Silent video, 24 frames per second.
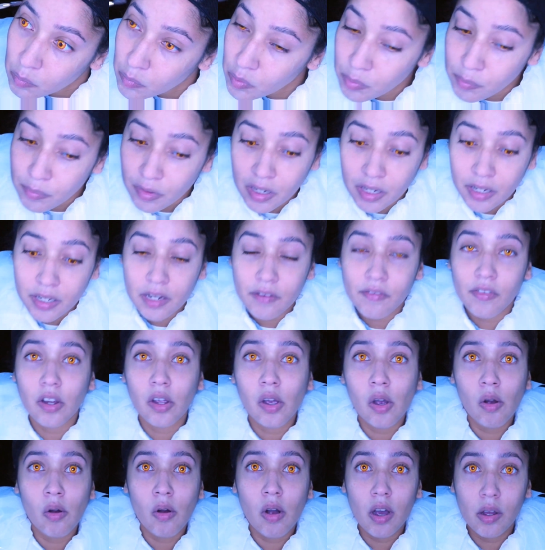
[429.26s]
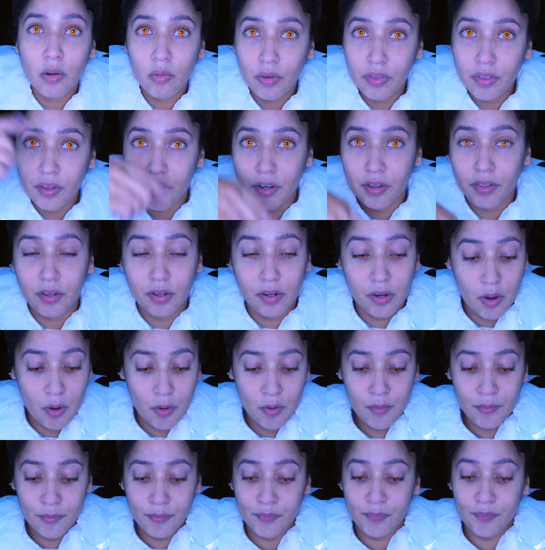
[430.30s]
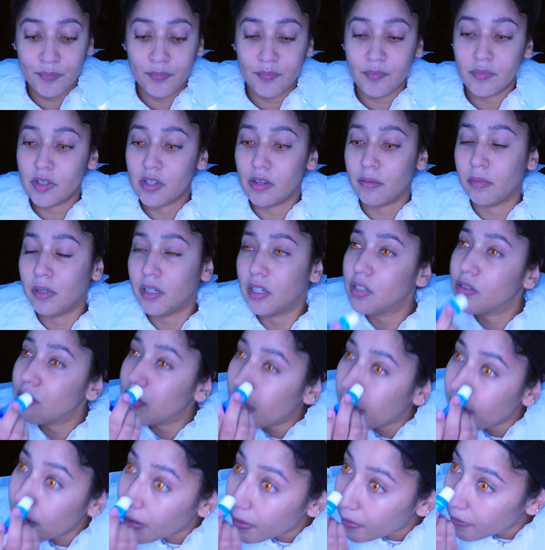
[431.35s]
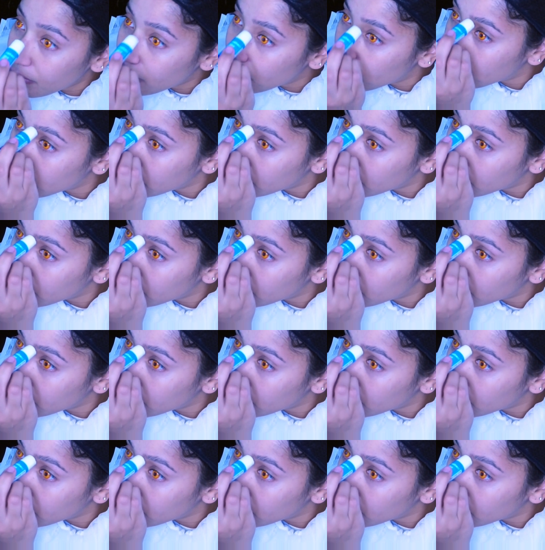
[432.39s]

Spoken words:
You can even go on with another coat, so I'm going to do that now.